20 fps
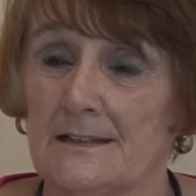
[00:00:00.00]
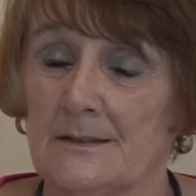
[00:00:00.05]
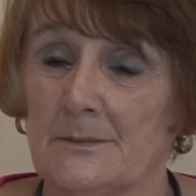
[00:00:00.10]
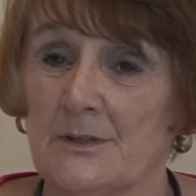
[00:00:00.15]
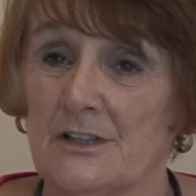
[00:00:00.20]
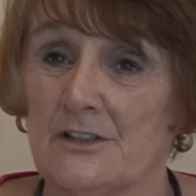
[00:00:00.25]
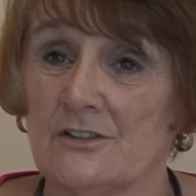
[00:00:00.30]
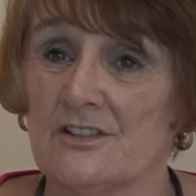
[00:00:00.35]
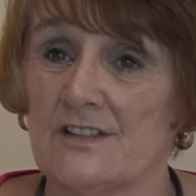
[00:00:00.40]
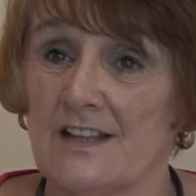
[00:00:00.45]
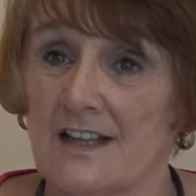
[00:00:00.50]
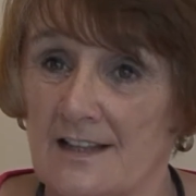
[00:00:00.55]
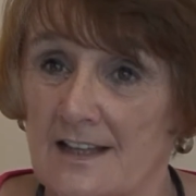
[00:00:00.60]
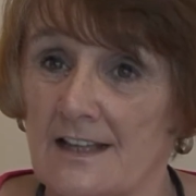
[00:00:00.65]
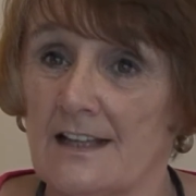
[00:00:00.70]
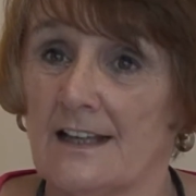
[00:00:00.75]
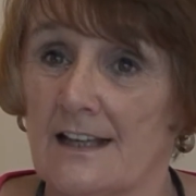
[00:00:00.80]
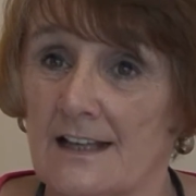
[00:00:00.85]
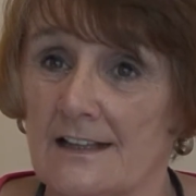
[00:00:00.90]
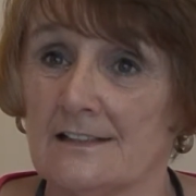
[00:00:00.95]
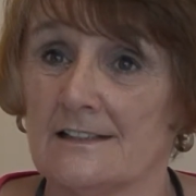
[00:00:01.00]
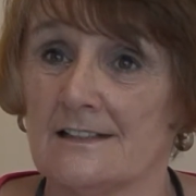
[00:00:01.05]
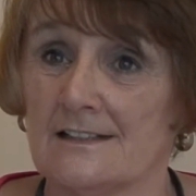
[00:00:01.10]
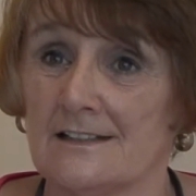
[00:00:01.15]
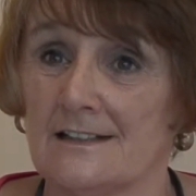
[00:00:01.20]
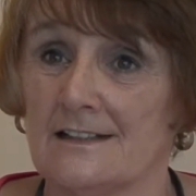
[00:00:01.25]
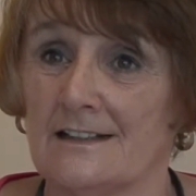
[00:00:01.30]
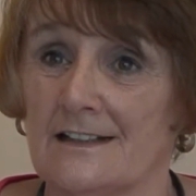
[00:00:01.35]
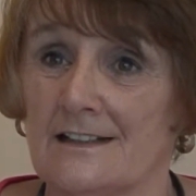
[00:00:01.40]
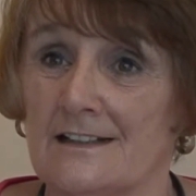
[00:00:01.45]
because they think
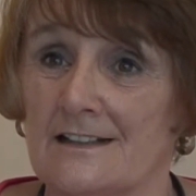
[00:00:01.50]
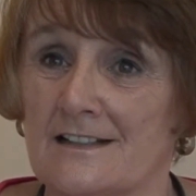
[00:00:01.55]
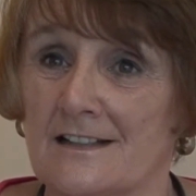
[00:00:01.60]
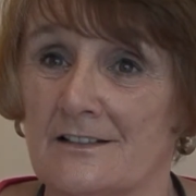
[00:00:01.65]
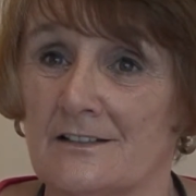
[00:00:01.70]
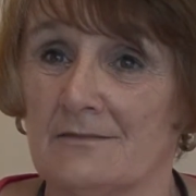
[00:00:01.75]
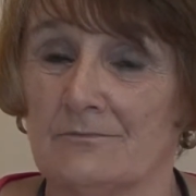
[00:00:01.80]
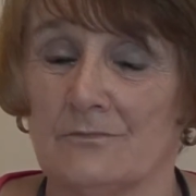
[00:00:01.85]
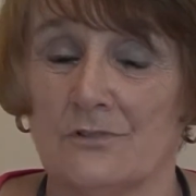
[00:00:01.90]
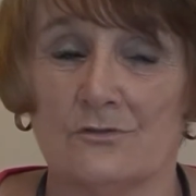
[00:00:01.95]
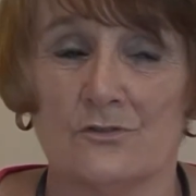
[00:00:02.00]
it's a